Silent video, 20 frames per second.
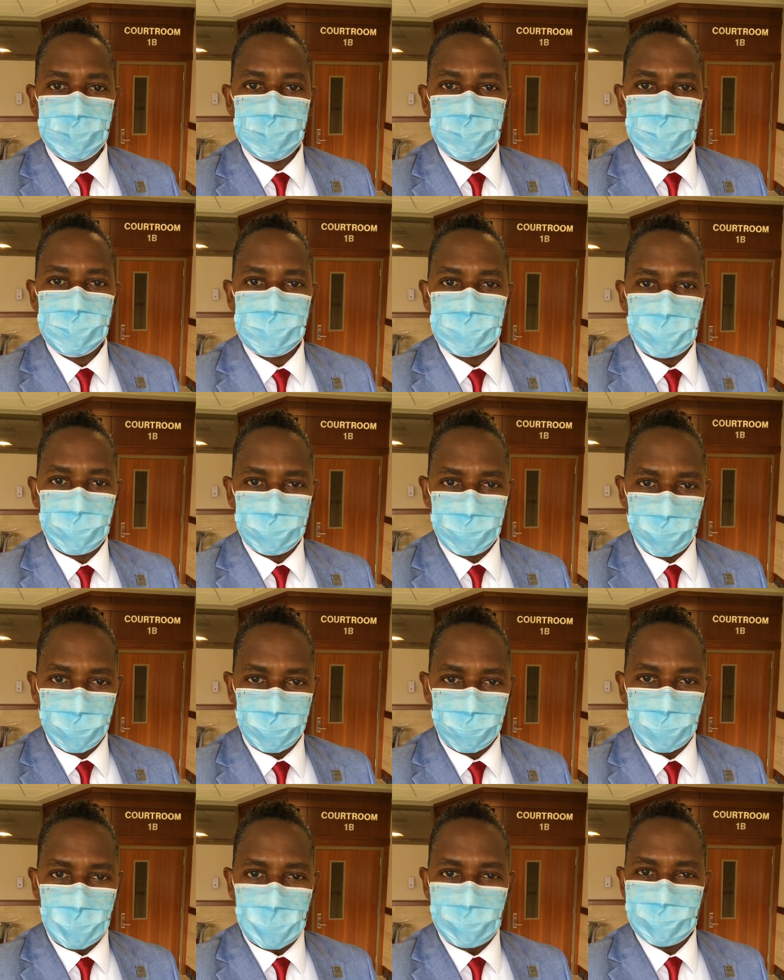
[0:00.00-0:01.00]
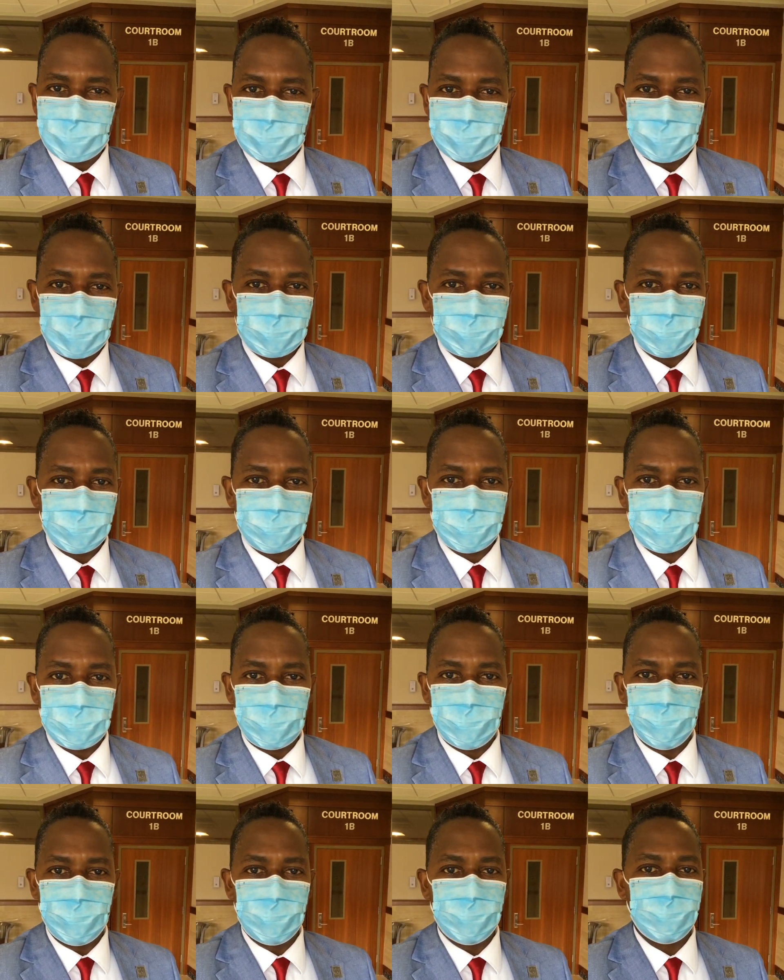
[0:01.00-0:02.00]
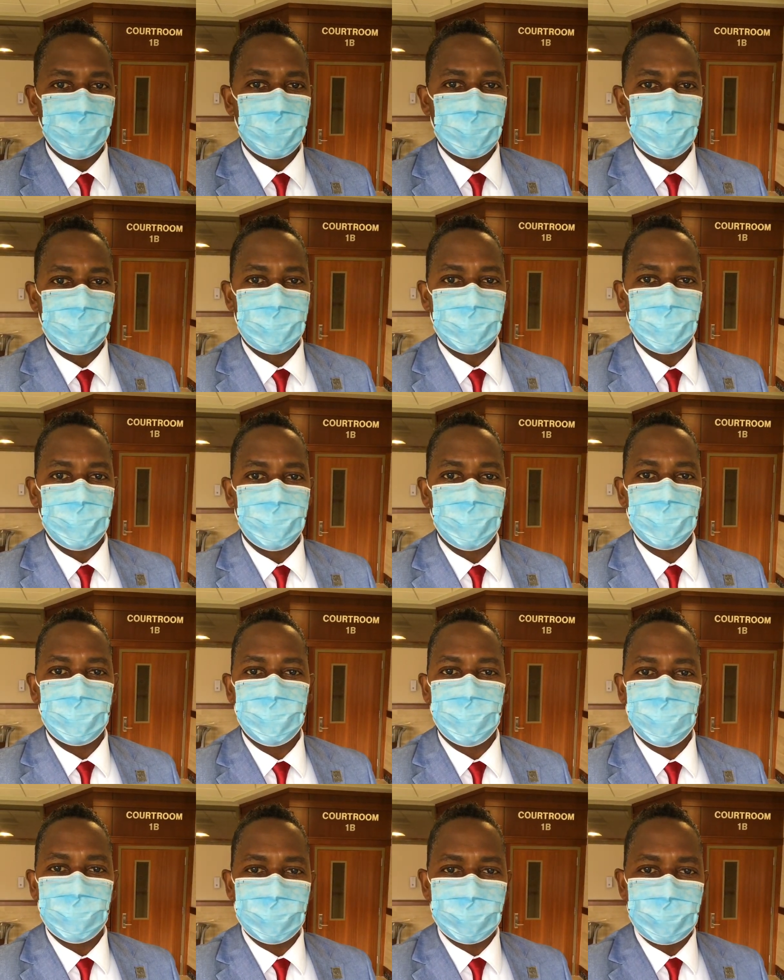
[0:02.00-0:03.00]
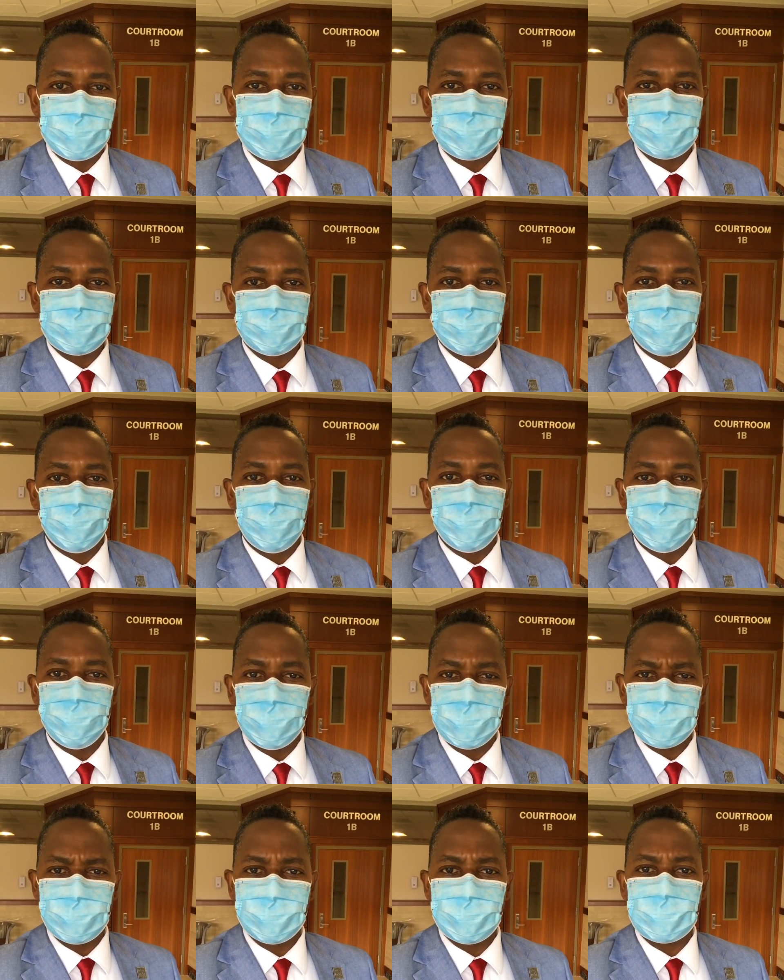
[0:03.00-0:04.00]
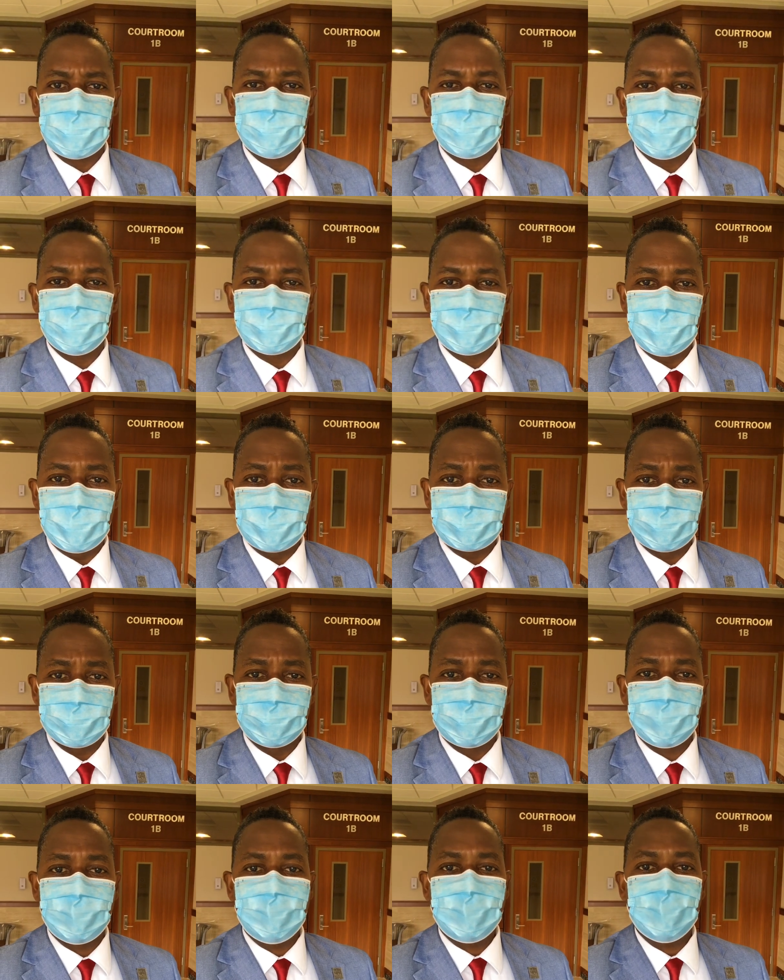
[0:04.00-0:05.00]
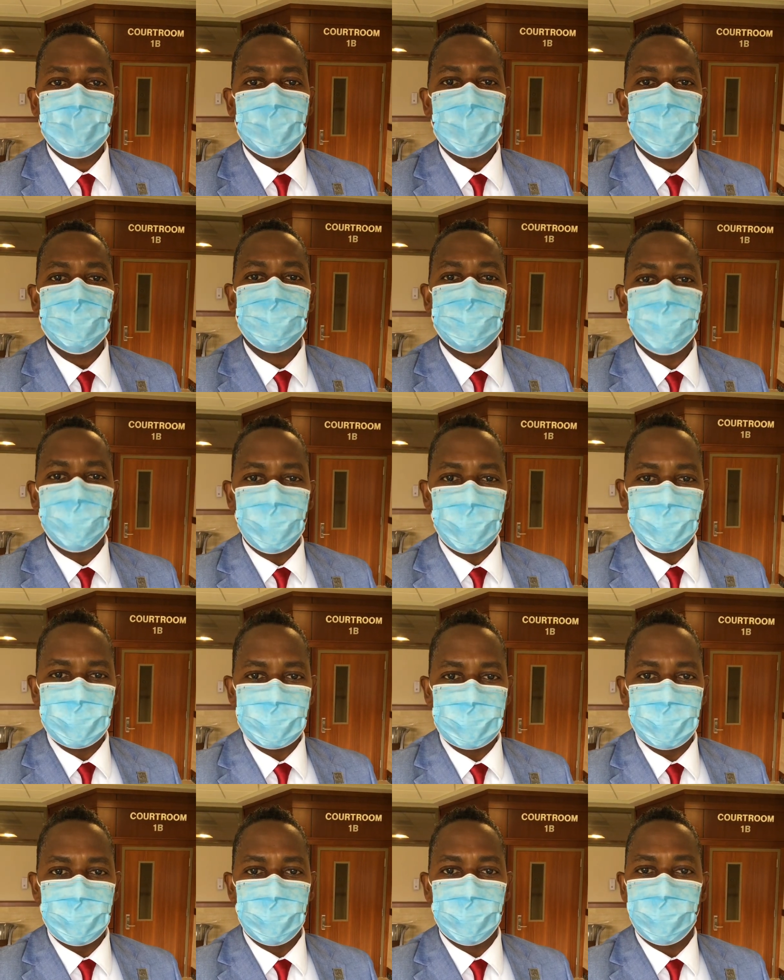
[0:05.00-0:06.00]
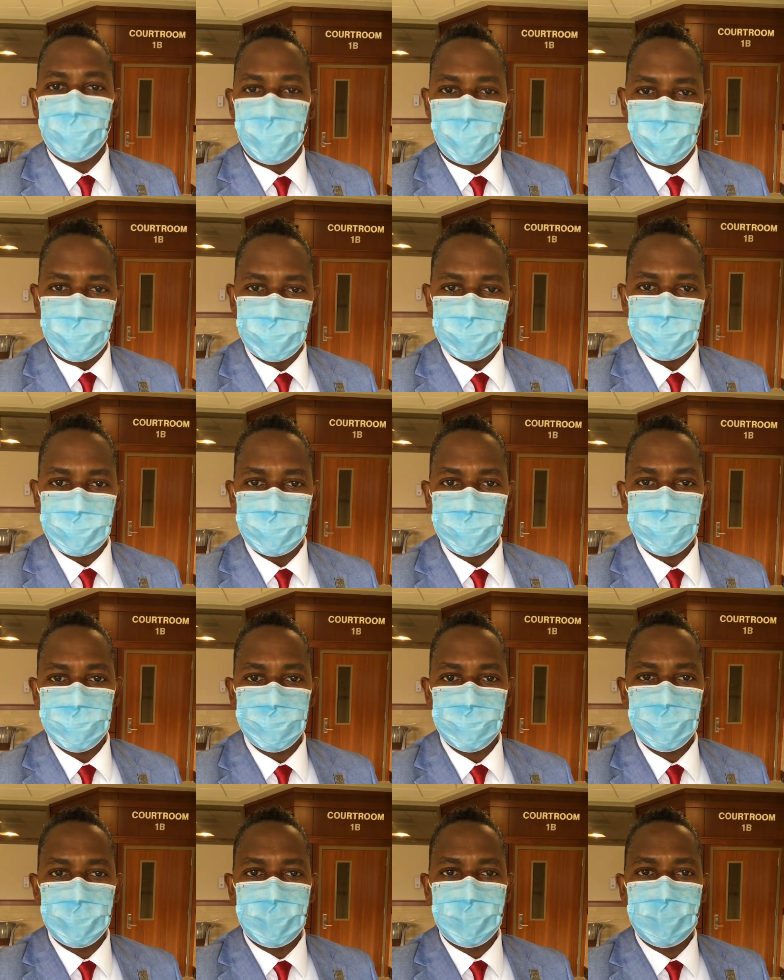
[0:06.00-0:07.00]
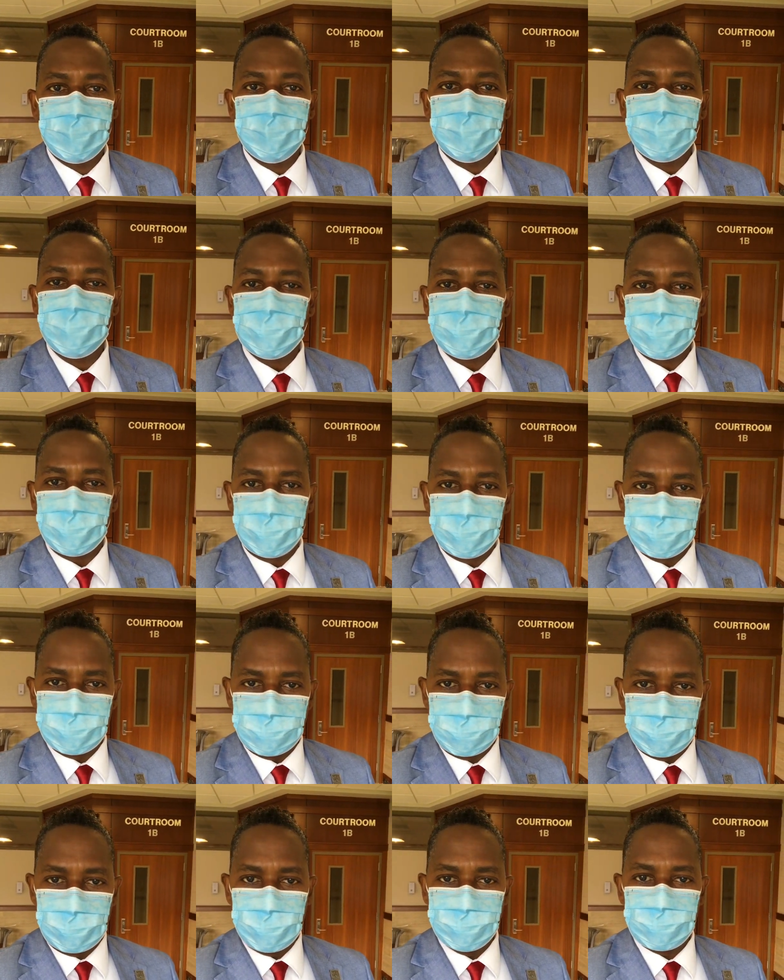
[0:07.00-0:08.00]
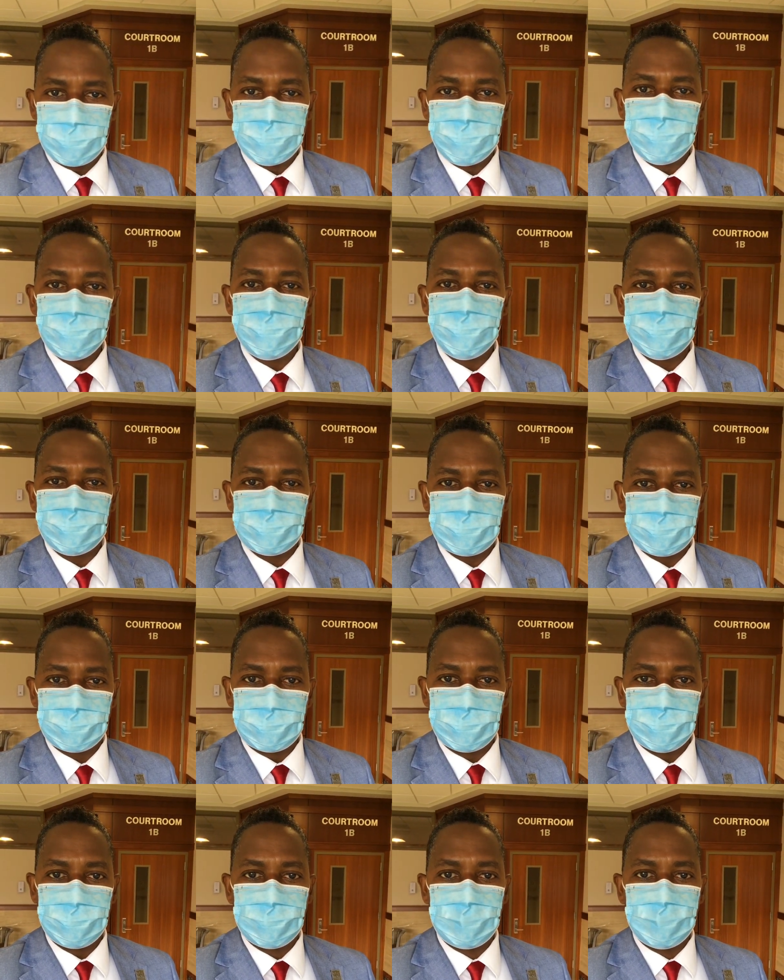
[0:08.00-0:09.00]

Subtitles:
Some of you are probably saying to yourself, wait a minute, no, the police, law enforcement are supposed to actually enforce laws. But there are times that you will see